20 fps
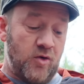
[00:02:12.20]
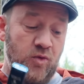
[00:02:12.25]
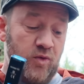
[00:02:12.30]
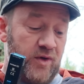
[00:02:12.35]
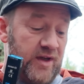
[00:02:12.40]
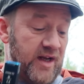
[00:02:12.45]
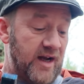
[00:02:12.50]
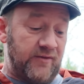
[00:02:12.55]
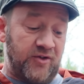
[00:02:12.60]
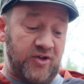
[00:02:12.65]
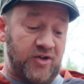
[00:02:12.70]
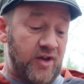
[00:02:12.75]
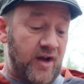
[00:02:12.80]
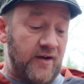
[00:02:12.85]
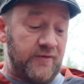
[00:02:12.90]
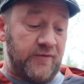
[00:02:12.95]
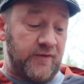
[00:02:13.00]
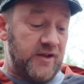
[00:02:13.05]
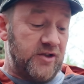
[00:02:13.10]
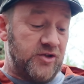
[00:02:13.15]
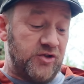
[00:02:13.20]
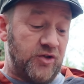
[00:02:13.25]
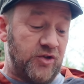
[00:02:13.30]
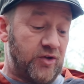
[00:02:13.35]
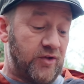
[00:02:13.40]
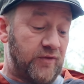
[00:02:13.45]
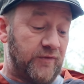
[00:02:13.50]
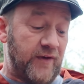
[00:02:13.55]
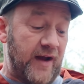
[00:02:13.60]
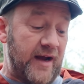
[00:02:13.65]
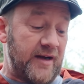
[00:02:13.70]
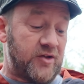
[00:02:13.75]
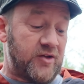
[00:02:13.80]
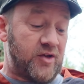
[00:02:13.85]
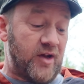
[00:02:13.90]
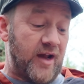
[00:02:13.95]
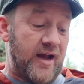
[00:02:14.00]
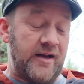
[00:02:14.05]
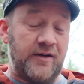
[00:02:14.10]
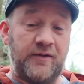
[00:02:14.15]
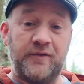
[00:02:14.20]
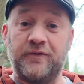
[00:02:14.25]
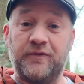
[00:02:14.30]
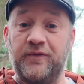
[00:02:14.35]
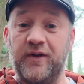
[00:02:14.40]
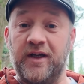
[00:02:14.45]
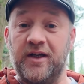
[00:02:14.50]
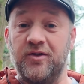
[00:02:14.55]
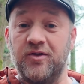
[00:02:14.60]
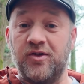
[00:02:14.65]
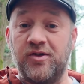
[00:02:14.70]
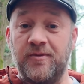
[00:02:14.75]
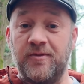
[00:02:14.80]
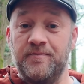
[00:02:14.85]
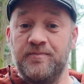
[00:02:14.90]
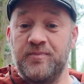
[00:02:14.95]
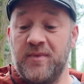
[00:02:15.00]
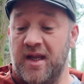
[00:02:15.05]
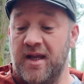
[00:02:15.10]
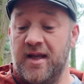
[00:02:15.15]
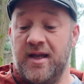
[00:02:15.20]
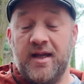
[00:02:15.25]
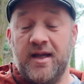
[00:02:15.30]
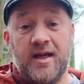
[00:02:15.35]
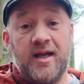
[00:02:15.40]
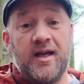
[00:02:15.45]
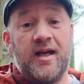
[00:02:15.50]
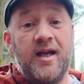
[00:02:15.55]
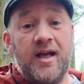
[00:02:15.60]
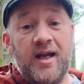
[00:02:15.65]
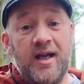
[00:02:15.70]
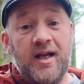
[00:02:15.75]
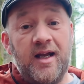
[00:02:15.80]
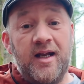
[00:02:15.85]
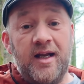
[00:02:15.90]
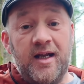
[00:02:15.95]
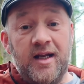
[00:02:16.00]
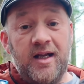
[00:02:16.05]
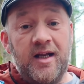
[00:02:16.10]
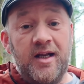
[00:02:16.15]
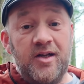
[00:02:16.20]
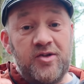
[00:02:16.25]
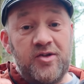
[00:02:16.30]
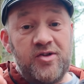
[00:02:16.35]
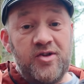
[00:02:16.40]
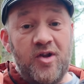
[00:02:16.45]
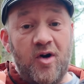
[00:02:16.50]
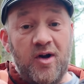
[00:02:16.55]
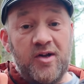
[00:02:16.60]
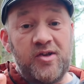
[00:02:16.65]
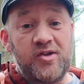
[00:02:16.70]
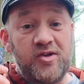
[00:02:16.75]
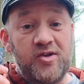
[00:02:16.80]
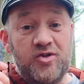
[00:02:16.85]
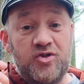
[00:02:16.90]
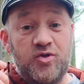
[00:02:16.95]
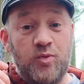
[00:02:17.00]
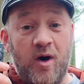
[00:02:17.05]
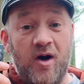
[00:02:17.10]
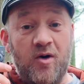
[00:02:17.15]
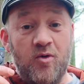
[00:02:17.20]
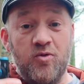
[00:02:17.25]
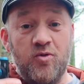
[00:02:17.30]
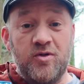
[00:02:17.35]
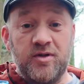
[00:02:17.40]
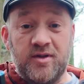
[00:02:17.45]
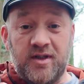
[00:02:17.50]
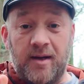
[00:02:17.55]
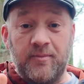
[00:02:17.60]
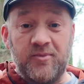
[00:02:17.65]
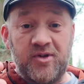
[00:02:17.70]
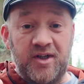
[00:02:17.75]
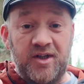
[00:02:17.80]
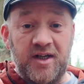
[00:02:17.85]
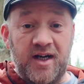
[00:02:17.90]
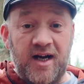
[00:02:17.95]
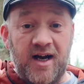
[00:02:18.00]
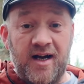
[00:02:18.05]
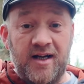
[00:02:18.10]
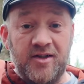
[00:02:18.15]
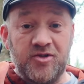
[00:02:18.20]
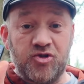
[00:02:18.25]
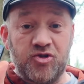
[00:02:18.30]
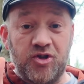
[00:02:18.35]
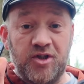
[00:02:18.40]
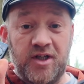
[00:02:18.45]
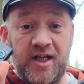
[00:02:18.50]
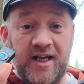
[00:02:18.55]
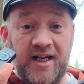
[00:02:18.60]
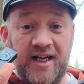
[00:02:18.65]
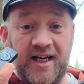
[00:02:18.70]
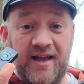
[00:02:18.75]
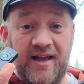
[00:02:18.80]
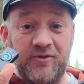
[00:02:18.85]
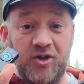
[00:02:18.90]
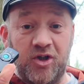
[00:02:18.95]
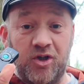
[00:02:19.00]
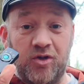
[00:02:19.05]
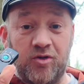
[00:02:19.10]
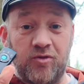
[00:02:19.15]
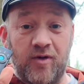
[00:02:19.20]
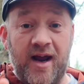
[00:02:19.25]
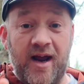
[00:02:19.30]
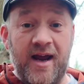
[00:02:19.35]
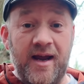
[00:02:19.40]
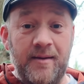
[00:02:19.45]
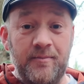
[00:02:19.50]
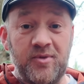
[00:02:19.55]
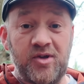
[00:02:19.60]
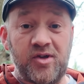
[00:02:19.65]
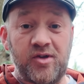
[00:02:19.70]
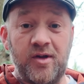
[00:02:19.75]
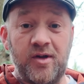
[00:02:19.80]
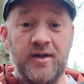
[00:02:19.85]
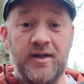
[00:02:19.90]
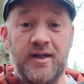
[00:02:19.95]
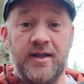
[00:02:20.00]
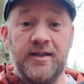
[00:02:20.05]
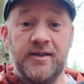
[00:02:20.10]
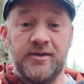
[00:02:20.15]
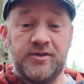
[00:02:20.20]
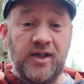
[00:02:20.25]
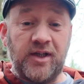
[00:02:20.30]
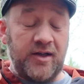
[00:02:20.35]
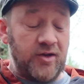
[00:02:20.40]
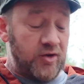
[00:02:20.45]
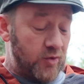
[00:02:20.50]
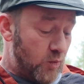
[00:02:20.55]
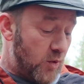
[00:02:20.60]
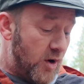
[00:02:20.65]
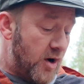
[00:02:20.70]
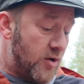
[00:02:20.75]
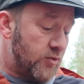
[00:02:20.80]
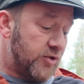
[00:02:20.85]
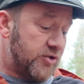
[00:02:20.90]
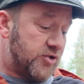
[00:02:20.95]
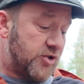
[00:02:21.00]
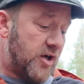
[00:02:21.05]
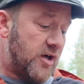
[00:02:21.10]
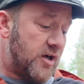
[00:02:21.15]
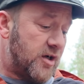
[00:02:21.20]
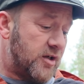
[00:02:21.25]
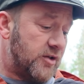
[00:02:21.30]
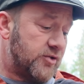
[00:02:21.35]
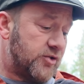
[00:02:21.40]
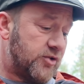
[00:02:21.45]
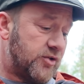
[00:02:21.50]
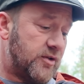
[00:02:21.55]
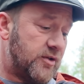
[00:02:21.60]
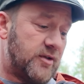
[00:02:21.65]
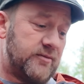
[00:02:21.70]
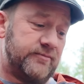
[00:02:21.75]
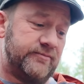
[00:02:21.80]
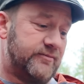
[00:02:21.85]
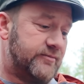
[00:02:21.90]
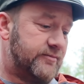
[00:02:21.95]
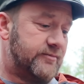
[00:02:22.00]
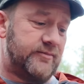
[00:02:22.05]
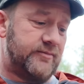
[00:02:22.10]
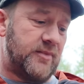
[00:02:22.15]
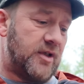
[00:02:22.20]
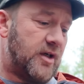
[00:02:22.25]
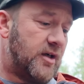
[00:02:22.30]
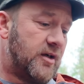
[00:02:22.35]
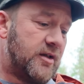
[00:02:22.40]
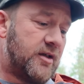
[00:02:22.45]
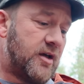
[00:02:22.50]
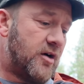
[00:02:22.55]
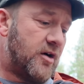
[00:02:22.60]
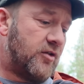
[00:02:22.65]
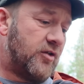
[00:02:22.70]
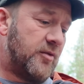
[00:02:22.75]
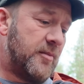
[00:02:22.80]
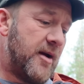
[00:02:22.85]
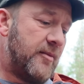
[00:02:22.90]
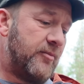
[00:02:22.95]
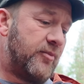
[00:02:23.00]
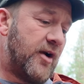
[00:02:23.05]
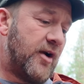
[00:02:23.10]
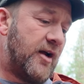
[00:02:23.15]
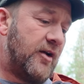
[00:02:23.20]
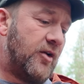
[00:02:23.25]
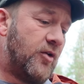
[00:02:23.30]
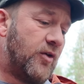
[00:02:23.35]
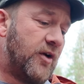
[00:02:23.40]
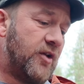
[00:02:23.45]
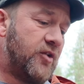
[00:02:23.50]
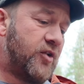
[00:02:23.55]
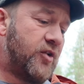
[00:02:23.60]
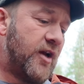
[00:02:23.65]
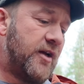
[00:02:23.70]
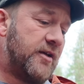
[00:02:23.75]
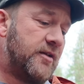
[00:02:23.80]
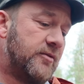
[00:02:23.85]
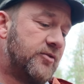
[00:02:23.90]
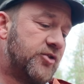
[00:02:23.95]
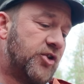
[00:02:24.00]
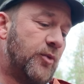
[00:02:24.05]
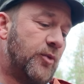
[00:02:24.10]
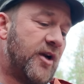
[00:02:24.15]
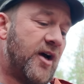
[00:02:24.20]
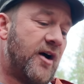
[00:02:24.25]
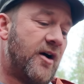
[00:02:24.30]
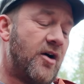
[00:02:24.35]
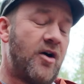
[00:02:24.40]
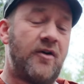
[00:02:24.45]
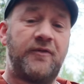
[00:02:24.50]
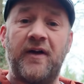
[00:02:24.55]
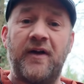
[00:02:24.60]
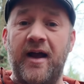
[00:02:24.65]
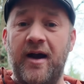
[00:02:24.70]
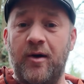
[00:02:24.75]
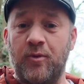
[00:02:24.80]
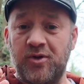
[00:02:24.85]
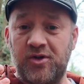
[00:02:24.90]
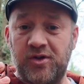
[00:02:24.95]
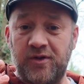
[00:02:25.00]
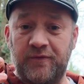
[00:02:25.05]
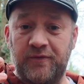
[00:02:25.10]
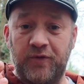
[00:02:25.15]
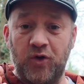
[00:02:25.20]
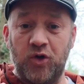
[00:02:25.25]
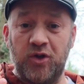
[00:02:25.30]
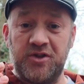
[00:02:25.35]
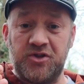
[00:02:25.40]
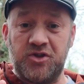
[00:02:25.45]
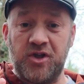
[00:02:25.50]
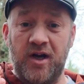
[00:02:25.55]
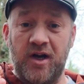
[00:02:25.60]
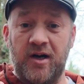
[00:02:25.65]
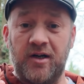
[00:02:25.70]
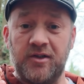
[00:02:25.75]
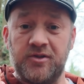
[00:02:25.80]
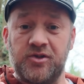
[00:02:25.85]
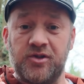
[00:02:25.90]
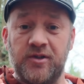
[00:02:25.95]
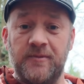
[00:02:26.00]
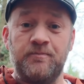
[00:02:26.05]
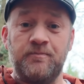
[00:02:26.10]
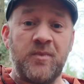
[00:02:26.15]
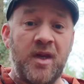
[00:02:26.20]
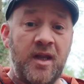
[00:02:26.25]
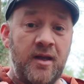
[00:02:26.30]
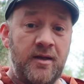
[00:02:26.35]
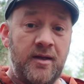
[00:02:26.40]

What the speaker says: All the other stuff is just facts and figures. It's nice to hold, comes in at 111 grams, takes a while to charge. I can't remember how long it said, 2.5 hours to fully charge.